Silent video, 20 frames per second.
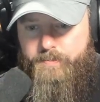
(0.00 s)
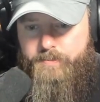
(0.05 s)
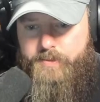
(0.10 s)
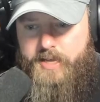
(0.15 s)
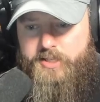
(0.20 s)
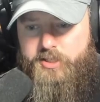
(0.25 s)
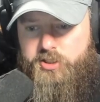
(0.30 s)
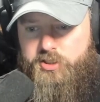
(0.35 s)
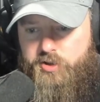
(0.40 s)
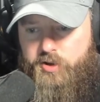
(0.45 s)

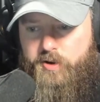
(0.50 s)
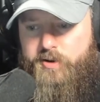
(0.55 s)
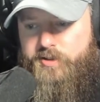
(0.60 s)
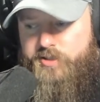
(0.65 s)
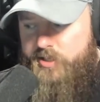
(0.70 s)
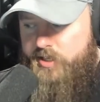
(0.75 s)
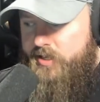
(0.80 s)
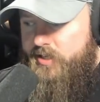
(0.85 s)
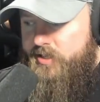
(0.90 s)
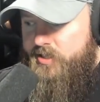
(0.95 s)
that Star
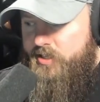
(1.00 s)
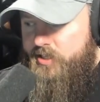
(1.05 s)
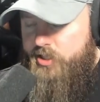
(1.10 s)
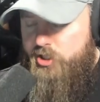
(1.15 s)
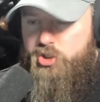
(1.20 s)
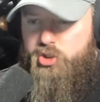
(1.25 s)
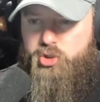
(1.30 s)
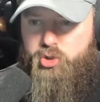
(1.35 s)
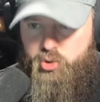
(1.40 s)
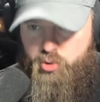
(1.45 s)
Citizen
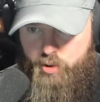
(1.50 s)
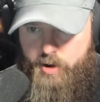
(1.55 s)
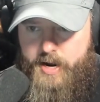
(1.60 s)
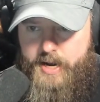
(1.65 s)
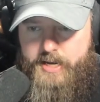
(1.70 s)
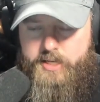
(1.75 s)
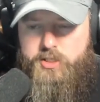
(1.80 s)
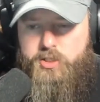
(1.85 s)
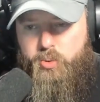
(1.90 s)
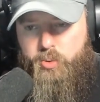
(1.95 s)
is
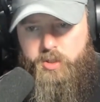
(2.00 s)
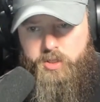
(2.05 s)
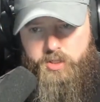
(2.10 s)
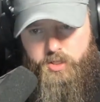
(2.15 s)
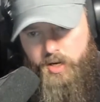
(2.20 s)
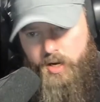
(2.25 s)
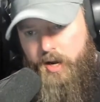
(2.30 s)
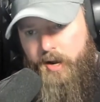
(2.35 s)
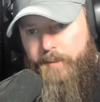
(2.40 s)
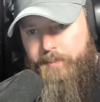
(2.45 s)
trying to
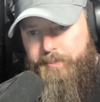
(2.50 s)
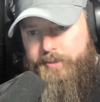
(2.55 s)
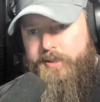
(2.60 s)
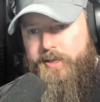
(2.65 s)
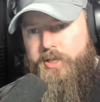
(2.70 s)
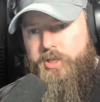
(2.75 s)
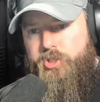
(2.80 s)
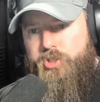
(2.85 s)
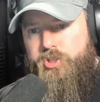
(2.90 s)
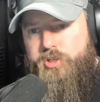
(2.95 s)

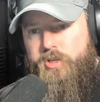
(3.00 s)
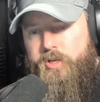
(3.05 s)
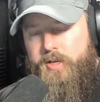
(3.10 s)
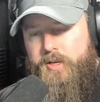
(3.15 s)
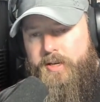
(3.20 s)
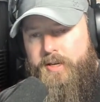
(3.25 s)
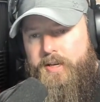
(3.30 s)
accomplish,